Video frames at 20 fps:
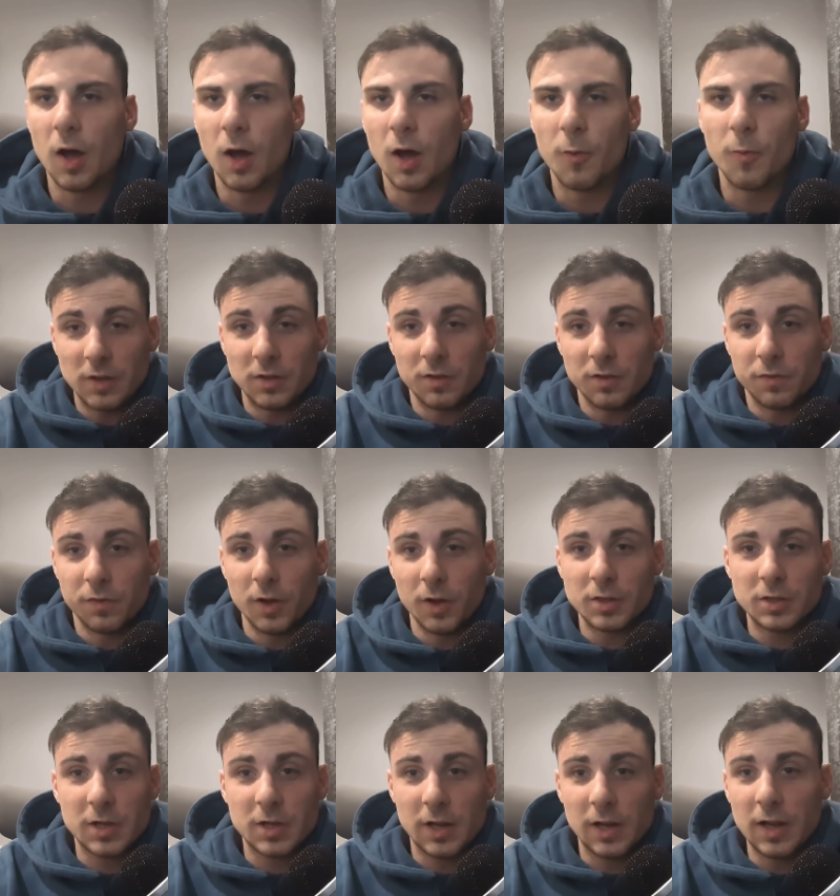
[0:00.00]
We had the
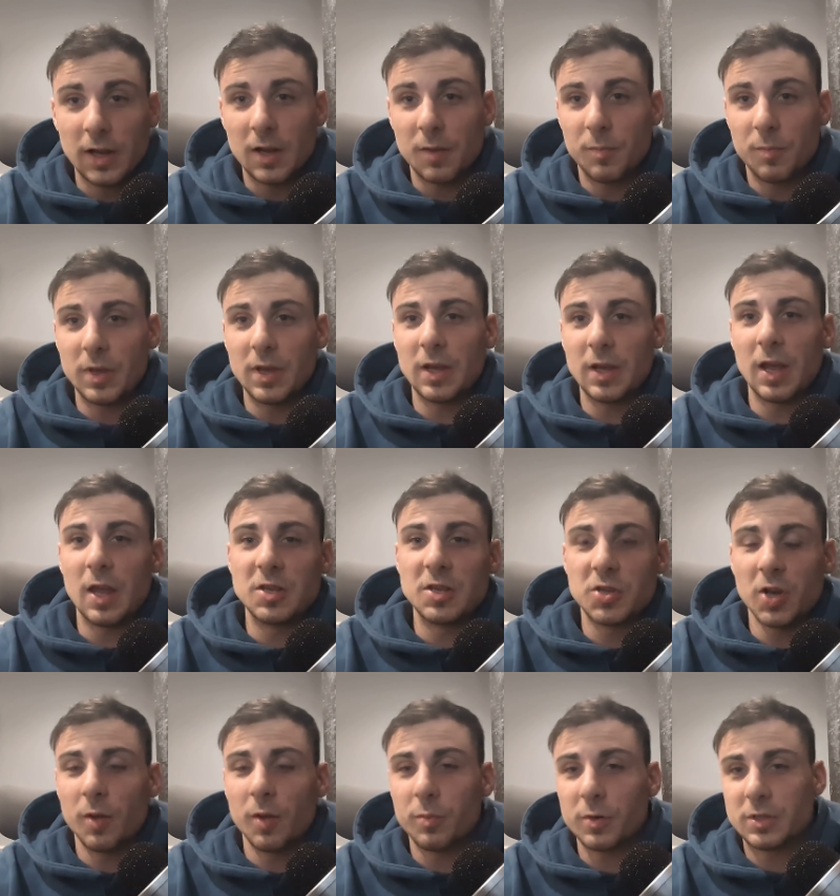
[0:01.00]
first click being
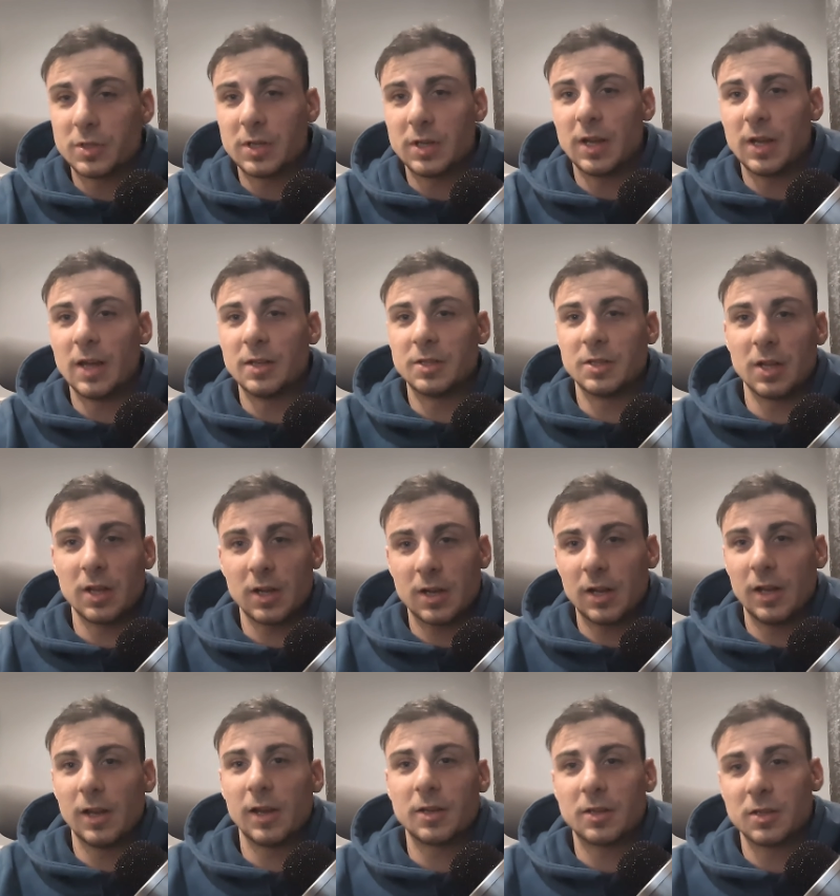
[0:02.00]
interpreted as a
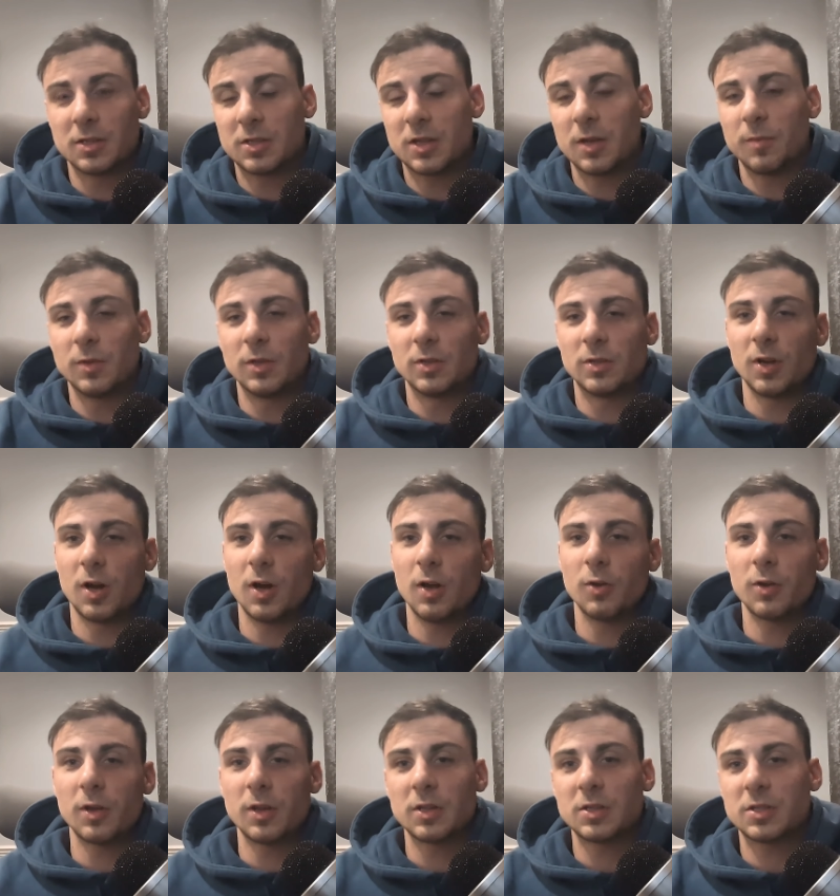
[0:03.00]
click to skip the
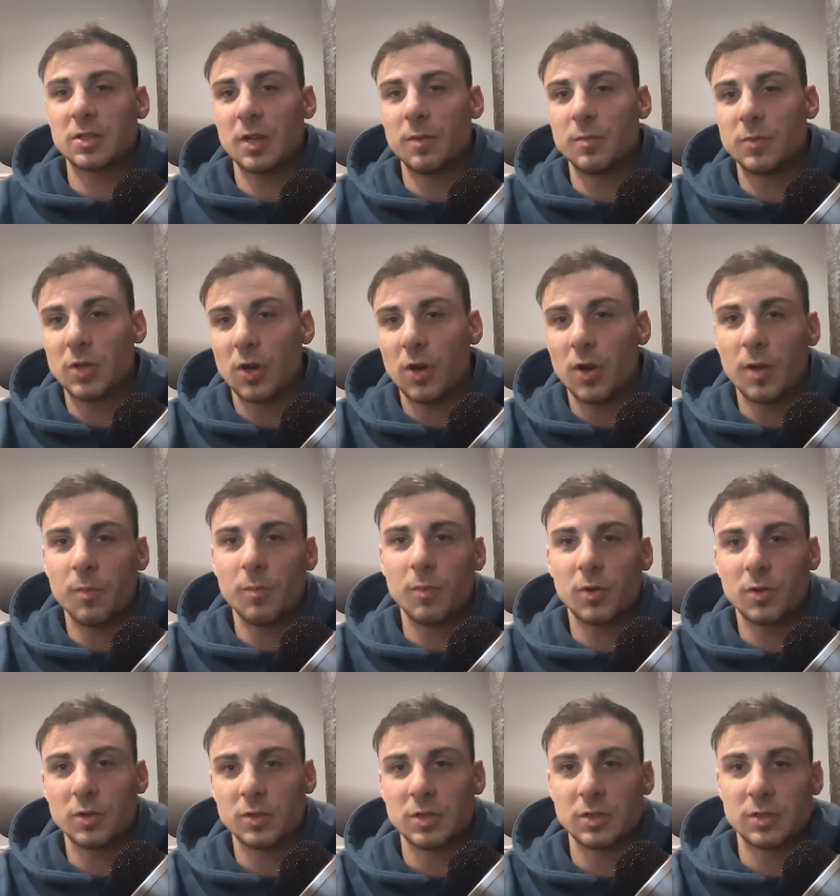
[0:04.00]
dialogue at the same time
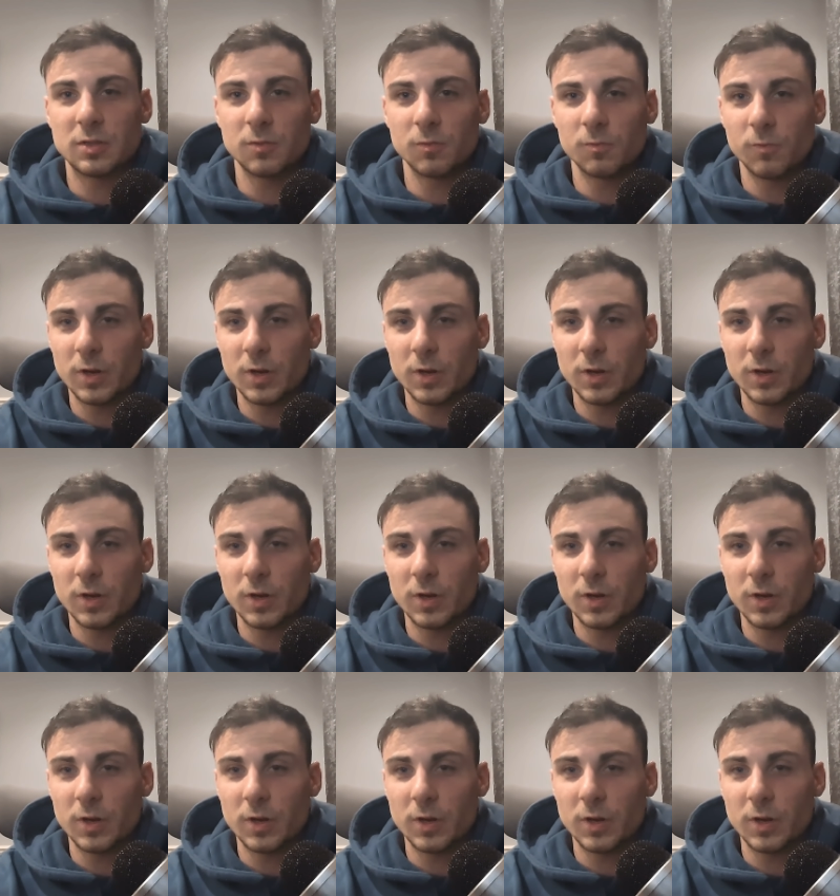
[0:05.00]
because it's